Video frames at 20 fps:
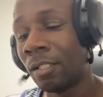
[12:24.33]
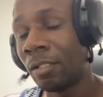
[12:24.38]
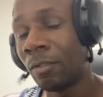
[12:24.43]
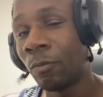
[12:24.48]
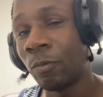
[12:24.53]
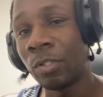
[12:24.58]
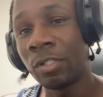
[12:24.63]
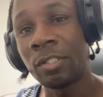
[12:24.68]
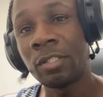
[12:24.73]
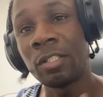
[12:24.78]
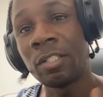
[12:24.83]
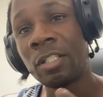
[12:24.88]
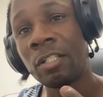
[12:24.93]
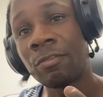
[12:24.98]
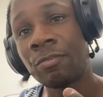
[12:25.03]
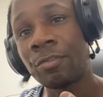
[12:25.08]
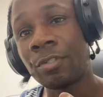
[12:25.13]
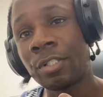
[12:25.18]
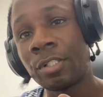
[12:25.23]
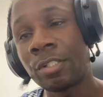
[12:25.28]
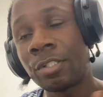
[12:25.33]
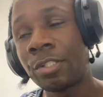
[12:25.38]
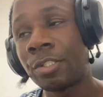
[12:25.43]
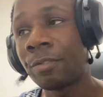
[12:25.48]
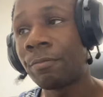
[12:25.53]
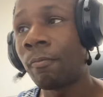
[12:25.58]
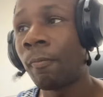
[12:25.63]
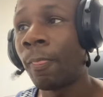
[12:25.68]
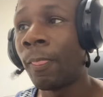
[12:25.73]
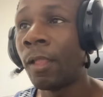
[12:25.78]
What's the difference?
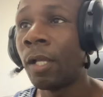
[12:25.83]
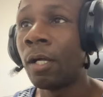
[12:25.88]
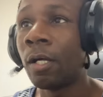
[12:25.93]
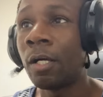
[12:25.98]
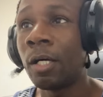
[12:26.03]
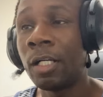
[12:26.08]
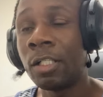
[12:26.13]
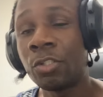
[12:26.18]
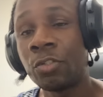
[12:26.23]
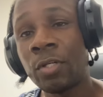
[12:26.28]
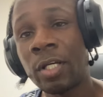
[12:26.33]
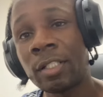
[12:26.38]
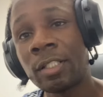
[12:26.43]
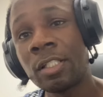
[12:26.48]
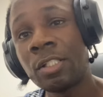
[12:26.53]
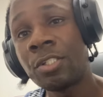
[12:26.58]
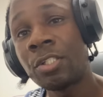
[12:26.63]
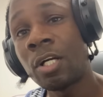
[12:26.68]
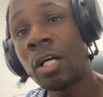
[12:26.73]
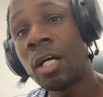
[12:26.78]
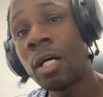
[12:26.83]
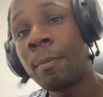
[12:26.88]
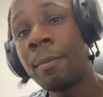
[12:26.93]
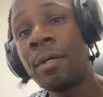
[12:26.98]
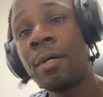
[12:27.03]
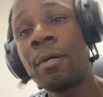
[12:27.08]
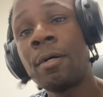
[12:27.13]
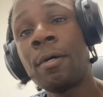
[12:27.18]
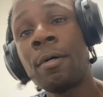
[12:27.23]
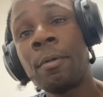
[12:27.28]
Contractor
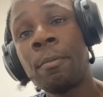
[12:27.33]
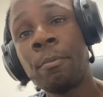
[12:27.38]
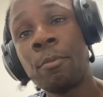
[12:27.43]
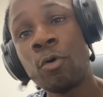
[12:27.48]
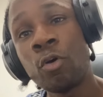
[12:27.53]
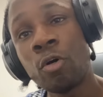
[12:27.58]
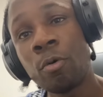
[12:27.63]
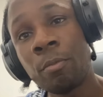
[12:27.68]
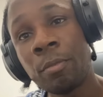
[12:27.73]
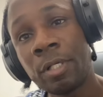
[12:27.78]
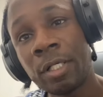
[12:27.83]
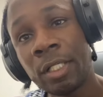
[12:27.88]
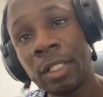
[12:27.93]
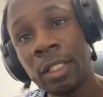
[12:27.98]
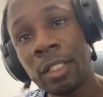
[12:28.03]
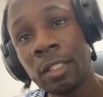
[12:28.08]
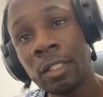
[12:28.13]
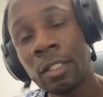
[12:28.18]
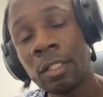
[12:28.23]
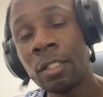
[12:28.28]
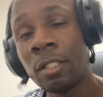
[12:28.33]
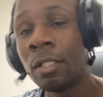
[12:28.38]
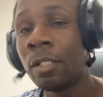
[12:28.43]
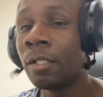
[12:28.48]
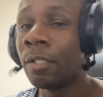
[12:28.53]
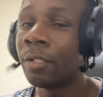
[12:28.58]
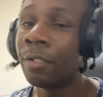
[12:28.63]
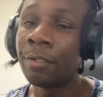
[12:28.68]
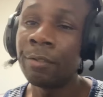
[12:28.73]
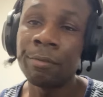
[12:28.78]
job, more money,
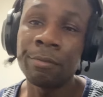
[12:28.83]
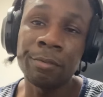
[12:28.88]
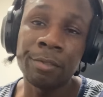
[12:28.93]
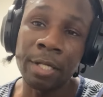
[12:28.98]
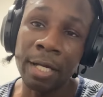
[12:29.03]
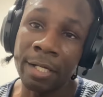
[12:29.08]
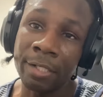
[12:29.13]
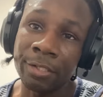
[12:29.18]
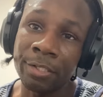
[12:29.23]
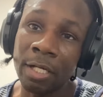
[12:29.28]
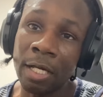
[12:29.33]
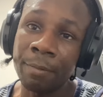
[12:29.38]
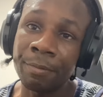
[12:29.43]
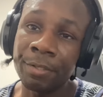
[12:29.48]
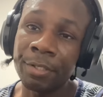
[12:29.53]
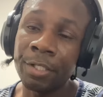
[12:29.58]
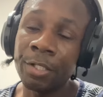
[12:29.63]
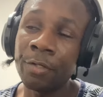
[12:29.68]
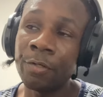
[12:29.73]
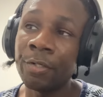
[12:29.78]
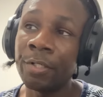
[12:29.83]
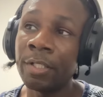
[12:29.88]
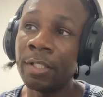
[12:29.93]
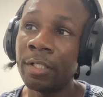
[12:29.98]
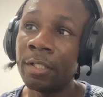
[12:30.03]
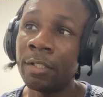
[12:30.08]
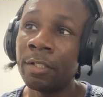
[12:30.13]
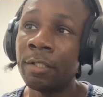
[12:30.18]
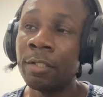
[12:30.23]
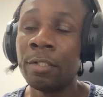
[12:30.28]
not job security.
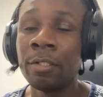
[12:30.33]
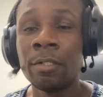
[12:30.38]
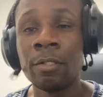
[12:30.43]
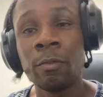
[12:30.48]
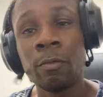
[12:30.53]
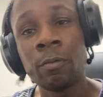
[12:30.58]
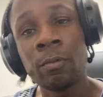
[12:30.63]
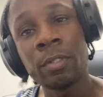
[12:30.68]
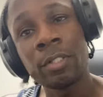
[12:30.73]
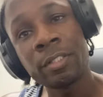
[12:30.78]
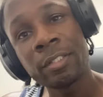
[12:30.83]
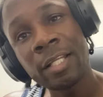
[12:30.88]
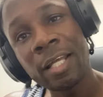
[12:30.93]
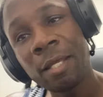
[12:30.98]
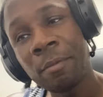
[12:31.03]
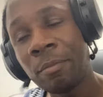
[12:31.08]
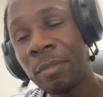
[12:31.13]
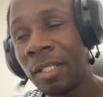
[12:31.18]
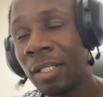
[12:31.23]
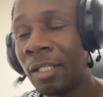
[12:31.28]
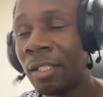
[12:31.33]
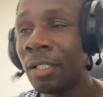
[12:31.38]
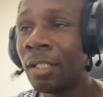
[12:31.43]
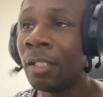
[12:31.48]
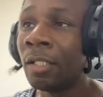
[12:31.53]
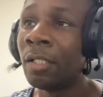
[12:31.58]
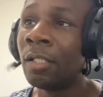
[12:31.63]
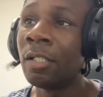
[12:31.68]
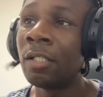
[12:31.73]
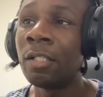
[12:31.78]
What does that
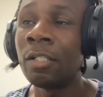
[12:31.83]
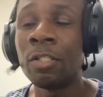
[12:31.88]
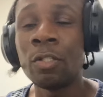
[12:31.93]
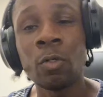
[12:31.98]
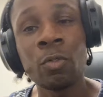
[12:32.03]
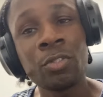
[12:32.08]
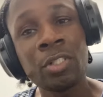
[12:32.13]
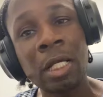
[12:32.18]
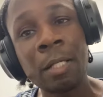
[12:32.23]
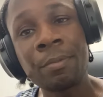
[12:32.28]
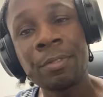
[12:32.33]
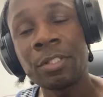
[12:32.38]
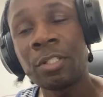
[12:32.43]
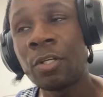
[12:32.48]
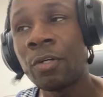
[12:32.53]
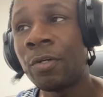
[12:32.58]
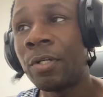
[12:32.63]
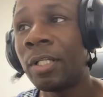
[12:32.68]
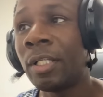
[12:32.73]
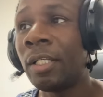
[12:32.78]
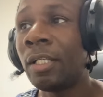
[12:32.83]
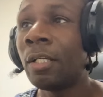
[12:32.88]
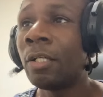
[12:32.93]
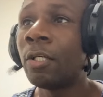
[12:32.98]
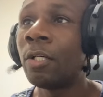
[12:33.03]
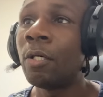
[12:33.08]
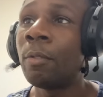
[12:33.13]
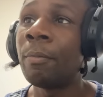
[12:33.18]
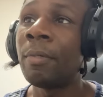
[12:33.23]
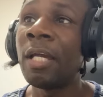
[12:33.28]
mean? No job security.
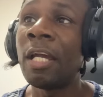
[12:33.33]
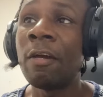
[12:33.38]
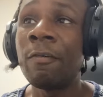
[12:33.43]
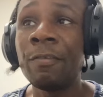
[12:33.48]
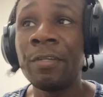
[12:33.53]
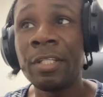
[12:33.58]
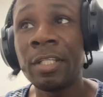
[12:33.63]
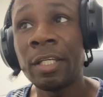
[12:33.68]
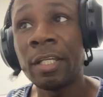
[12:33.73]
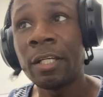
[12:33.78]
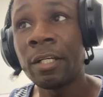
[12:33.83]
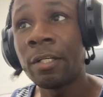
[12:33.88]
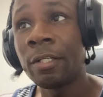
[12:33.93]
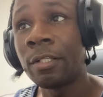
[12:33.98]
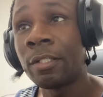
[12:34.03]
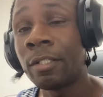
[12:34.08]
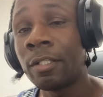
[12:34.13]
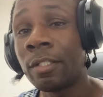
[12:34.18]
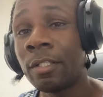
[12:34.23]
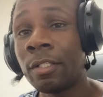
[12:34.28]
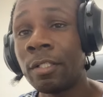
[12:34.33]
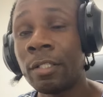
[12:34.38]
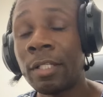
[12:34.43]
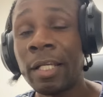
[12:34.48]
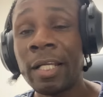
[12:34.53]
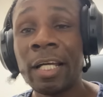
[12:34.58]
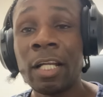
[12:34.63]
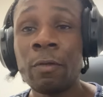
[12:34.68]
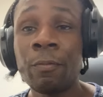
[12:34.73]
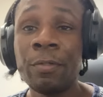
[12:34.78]
Every year they
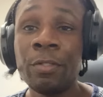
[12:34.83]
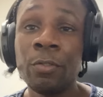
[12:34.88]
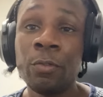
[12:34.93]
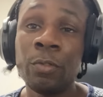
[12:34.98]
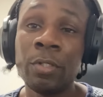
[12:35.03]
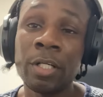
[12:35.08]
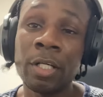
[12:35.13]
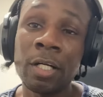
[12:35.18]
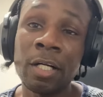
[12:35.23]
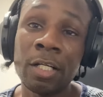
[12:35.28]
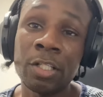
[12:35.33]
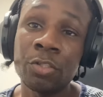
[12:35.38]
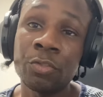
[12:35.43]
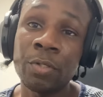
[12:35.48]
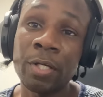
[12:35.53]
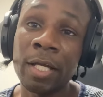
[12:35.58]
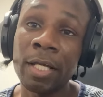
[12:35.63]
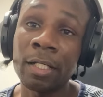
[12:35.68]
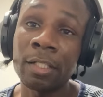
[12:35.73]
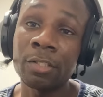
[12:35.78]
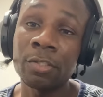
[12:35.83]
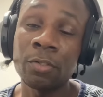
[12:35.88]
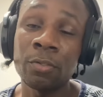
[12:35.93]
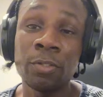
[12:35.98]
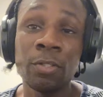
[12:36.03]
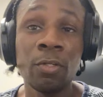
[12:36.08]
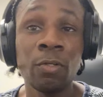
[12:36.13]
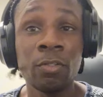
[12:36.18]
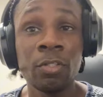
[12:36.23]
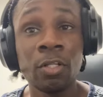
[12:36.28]
got to renew their contract. So
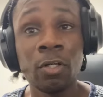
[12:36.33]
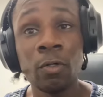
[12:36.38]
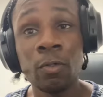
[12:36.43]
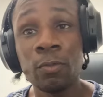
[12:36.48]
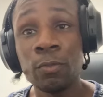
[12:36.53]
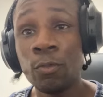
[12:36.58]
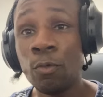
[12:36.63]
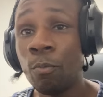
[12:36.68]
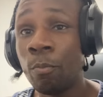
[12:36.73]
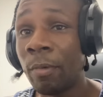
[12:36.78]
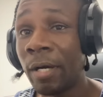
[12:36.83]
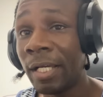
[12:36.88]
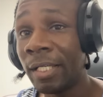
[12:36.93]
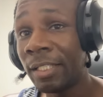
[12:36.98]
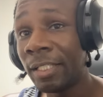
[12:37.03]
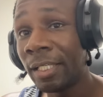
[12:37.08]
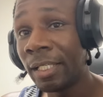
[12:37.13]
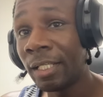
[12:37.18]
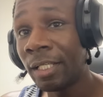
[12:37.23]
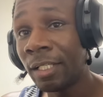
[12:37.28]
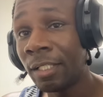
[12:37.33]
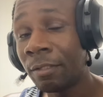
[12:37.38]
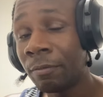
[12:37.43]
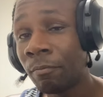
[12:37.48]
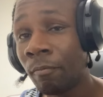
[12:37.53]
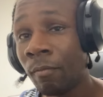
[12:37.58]
you don't know, you might get it.